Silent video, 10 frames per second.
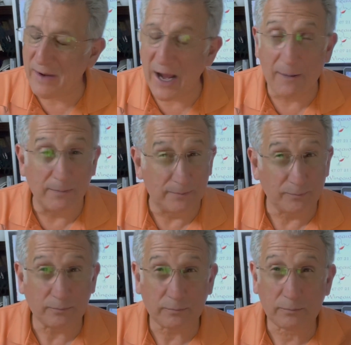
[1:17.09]
Man,
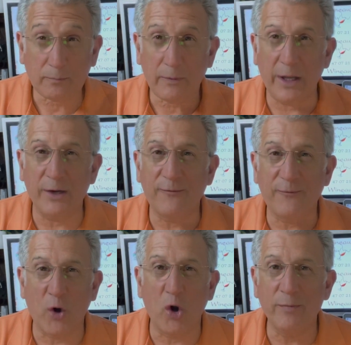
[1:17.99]
it is
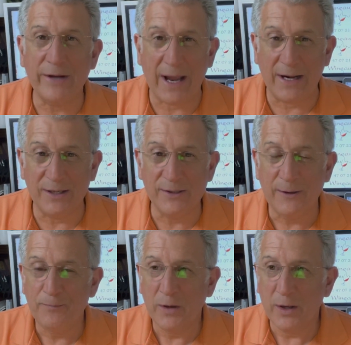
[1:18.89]
firm tannins.
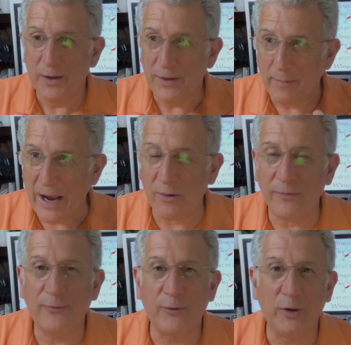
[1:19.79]
The mountain
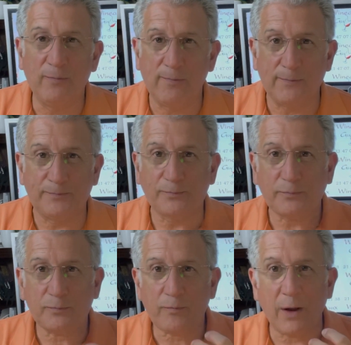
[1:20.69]
fruit,
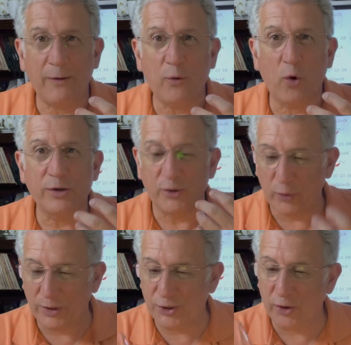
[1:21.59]
of course, is
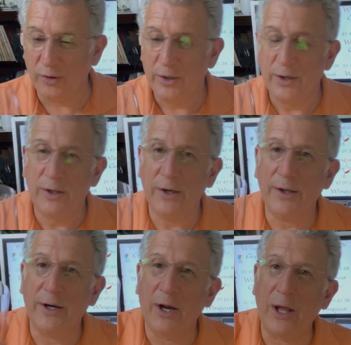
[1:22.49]
richer. Look at the
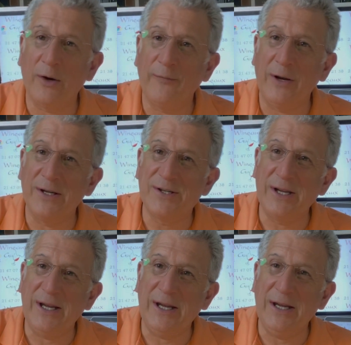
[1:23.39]
color. I don't know if you can
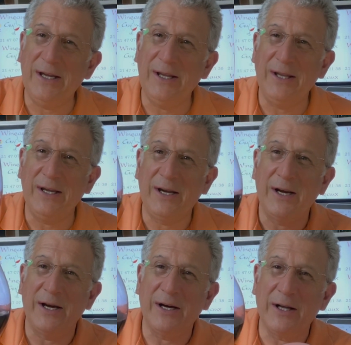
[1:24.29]
see the
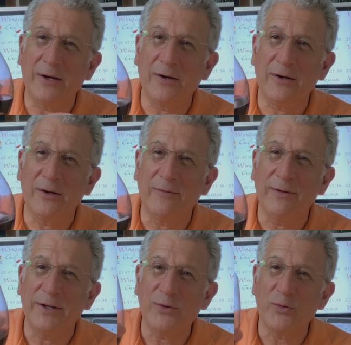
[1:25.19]
color of
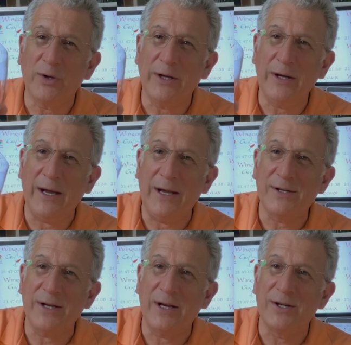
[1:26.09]
this really. Yeah,
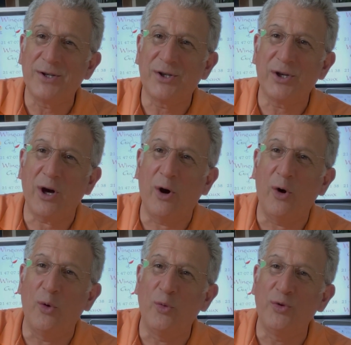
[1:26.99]
it is
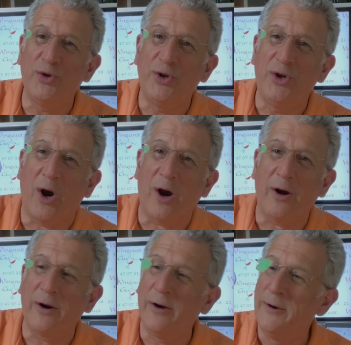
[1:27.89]
so dark.